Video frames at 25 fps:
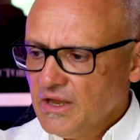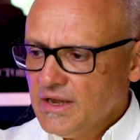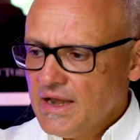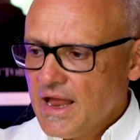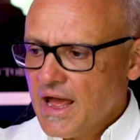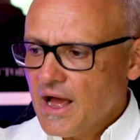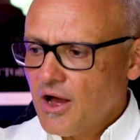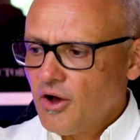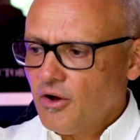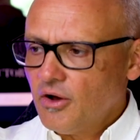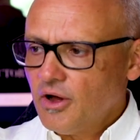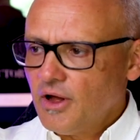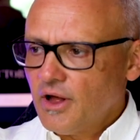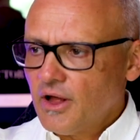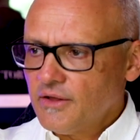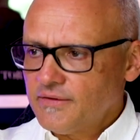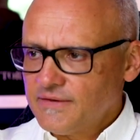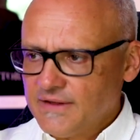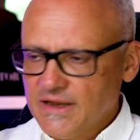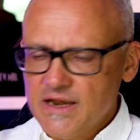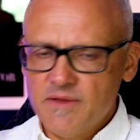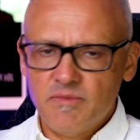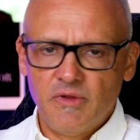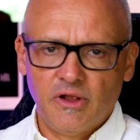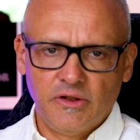Now, I
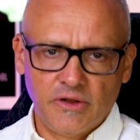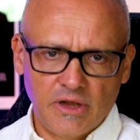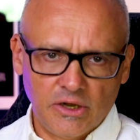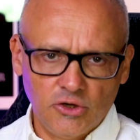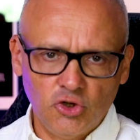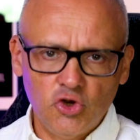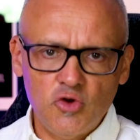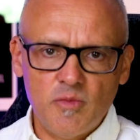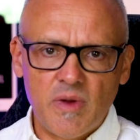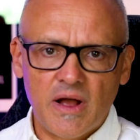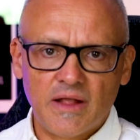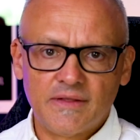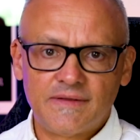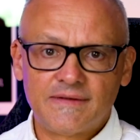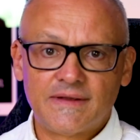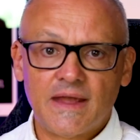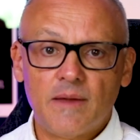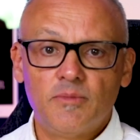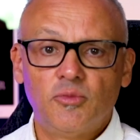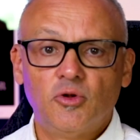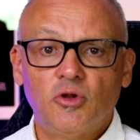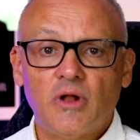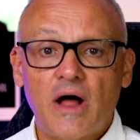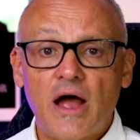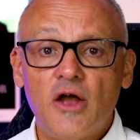sent him a Luban
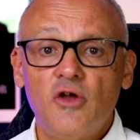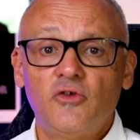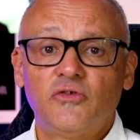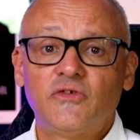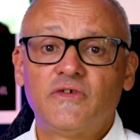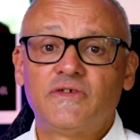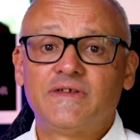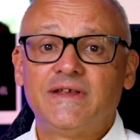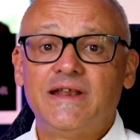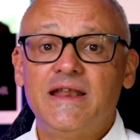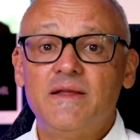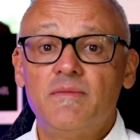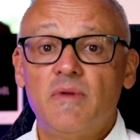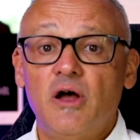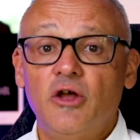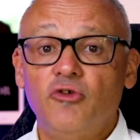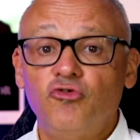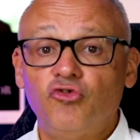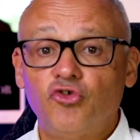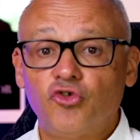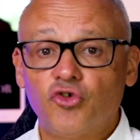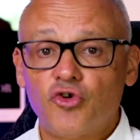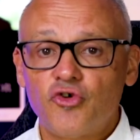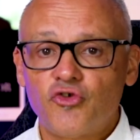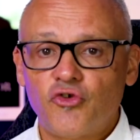sample. I also sent him a
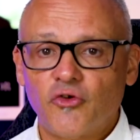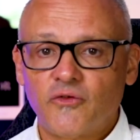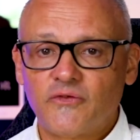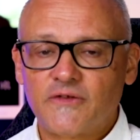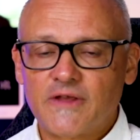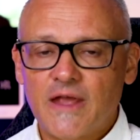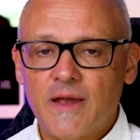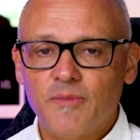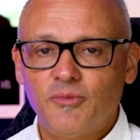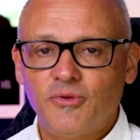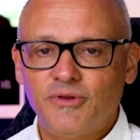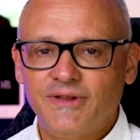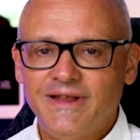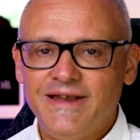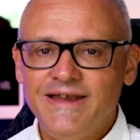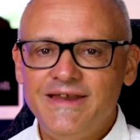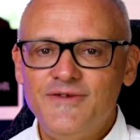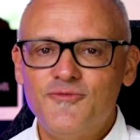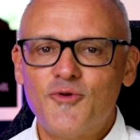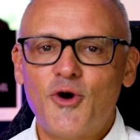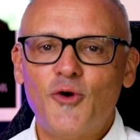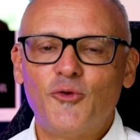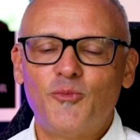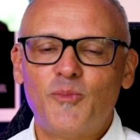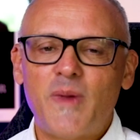XERJOFF sample, and
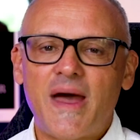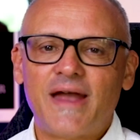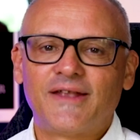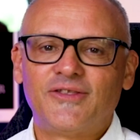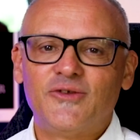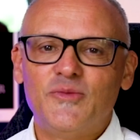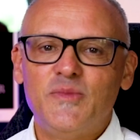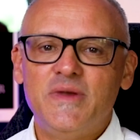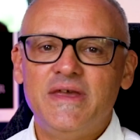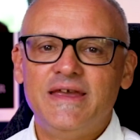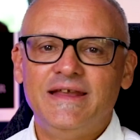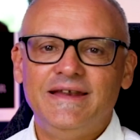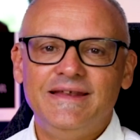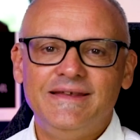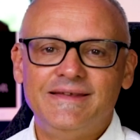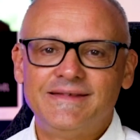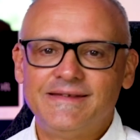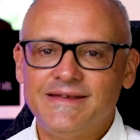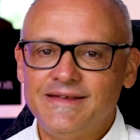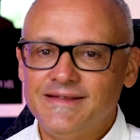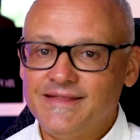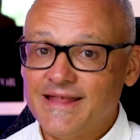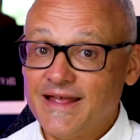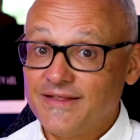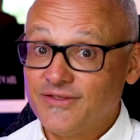he wrote back to me and he
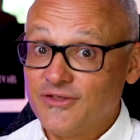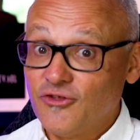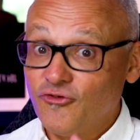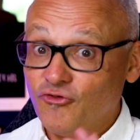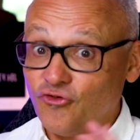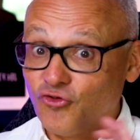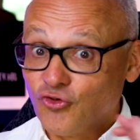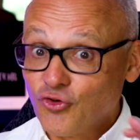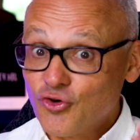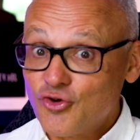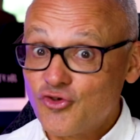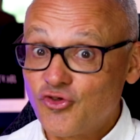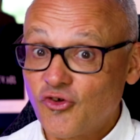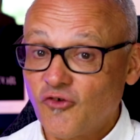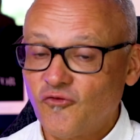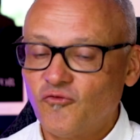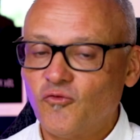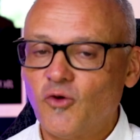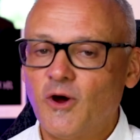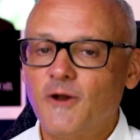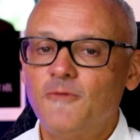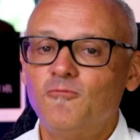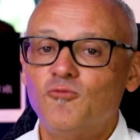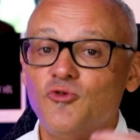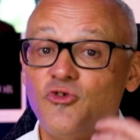said that the XERJOFF
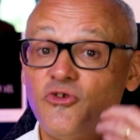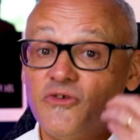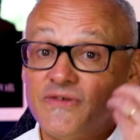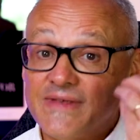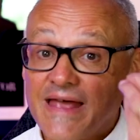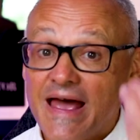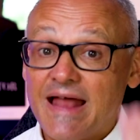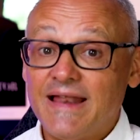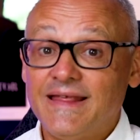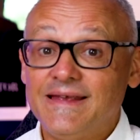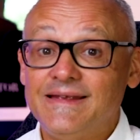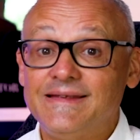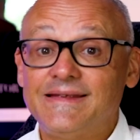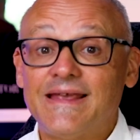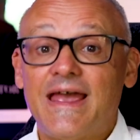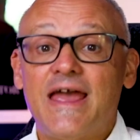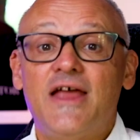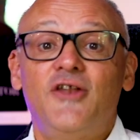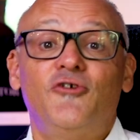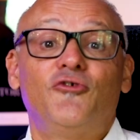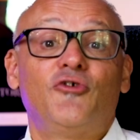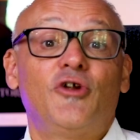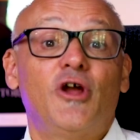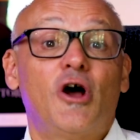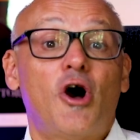one, which is
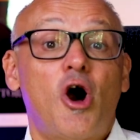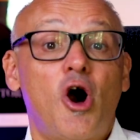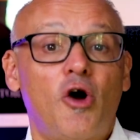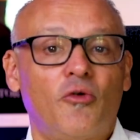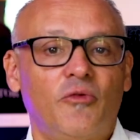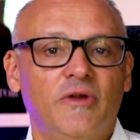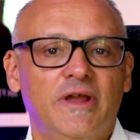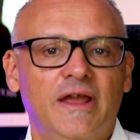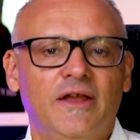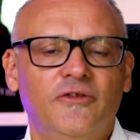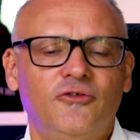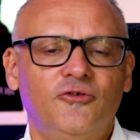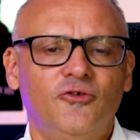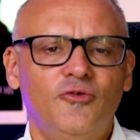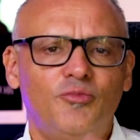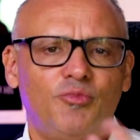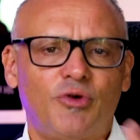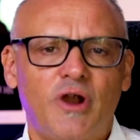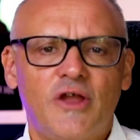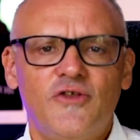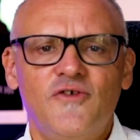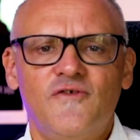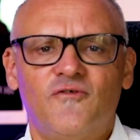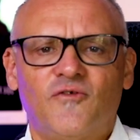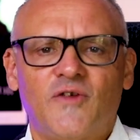Alexandria Oriental,
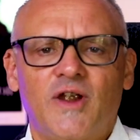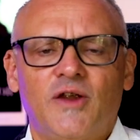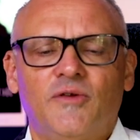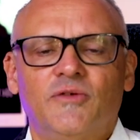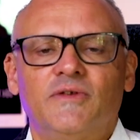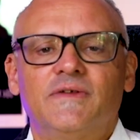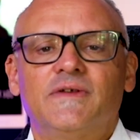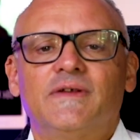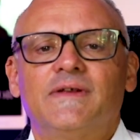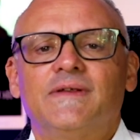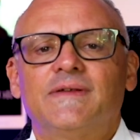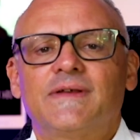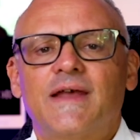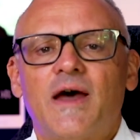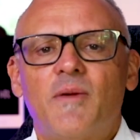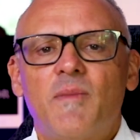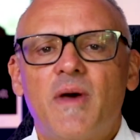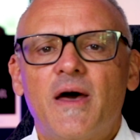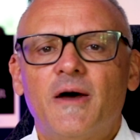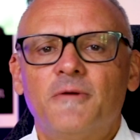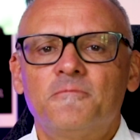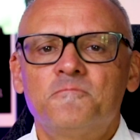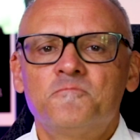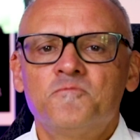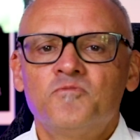brand new fragrance that has come
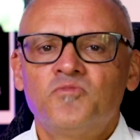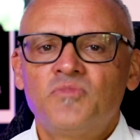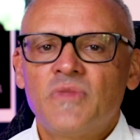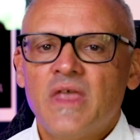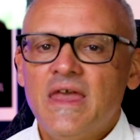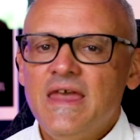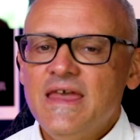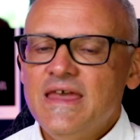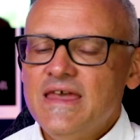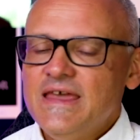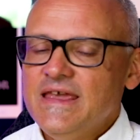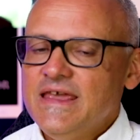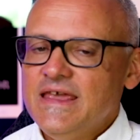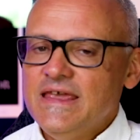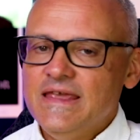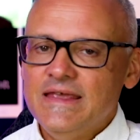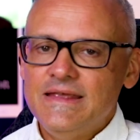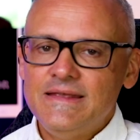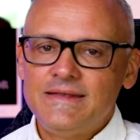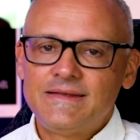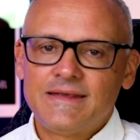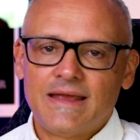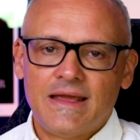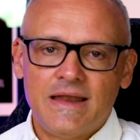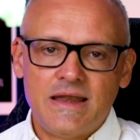out,
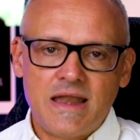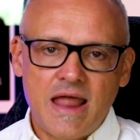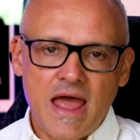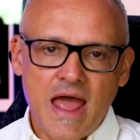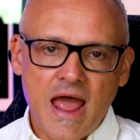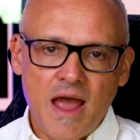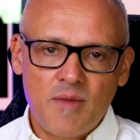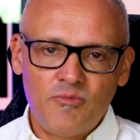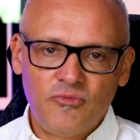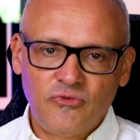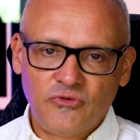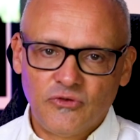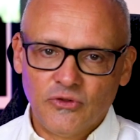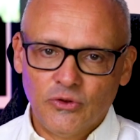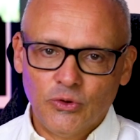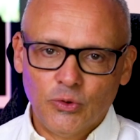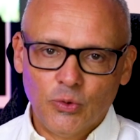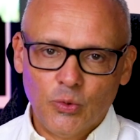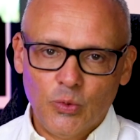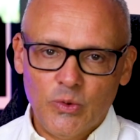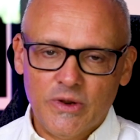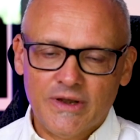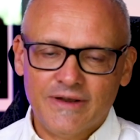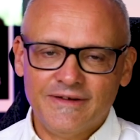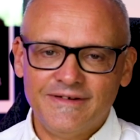is an
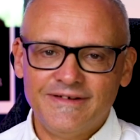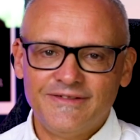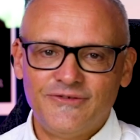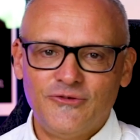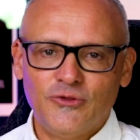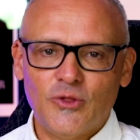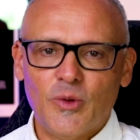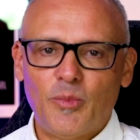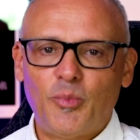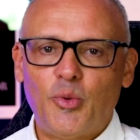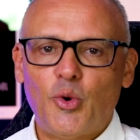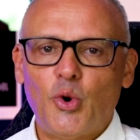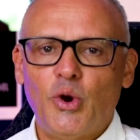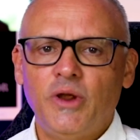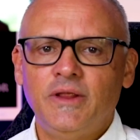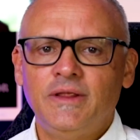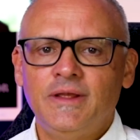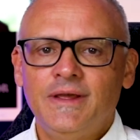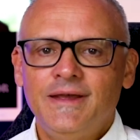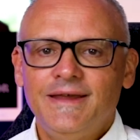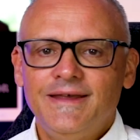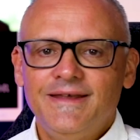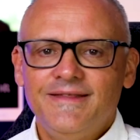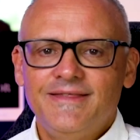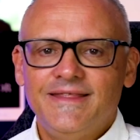absolute winner, to the point
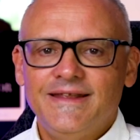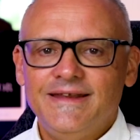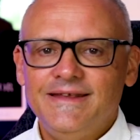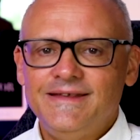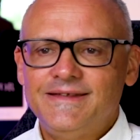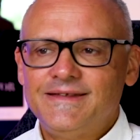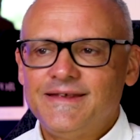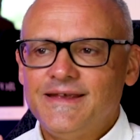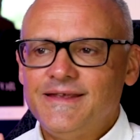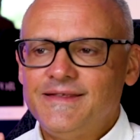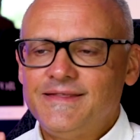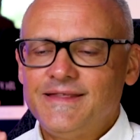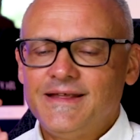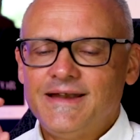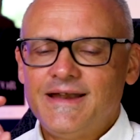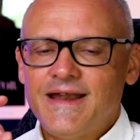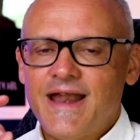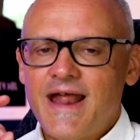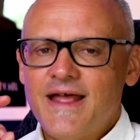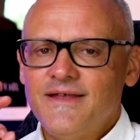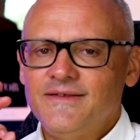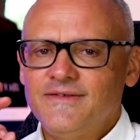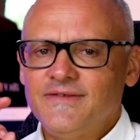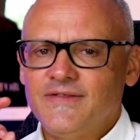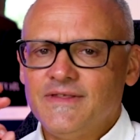that he says that it
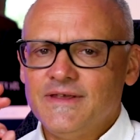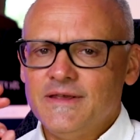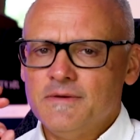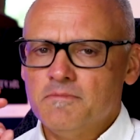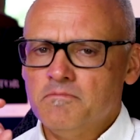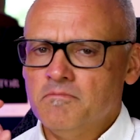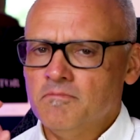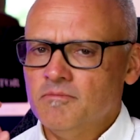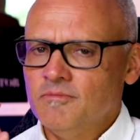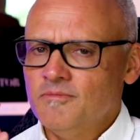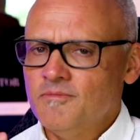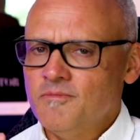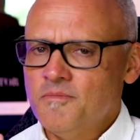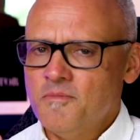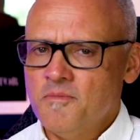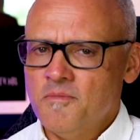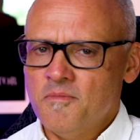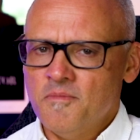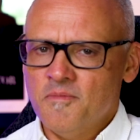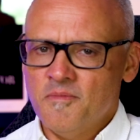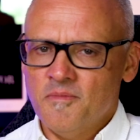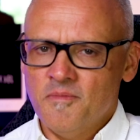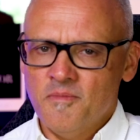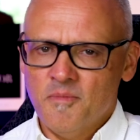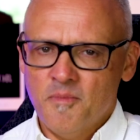has the
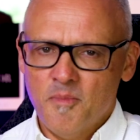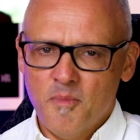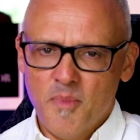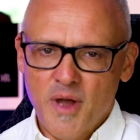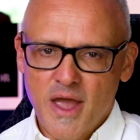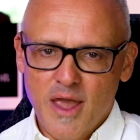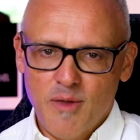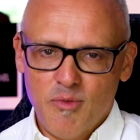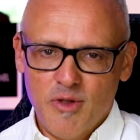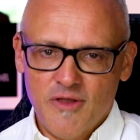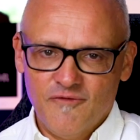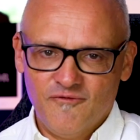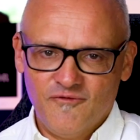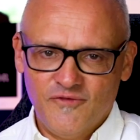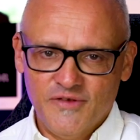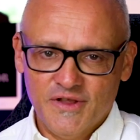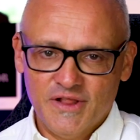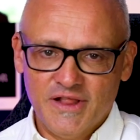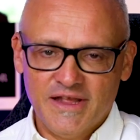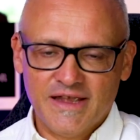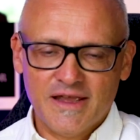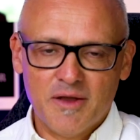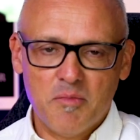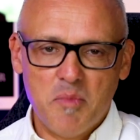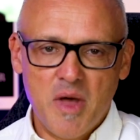baby
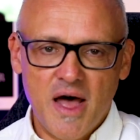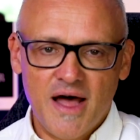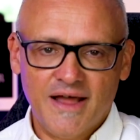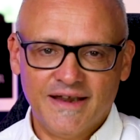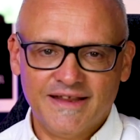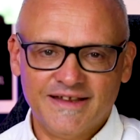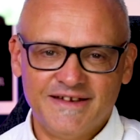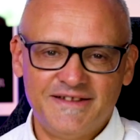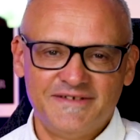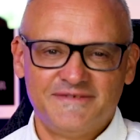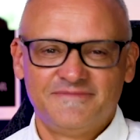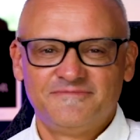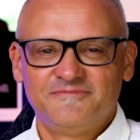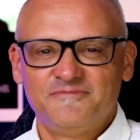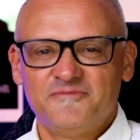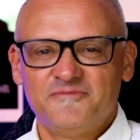feeling about it.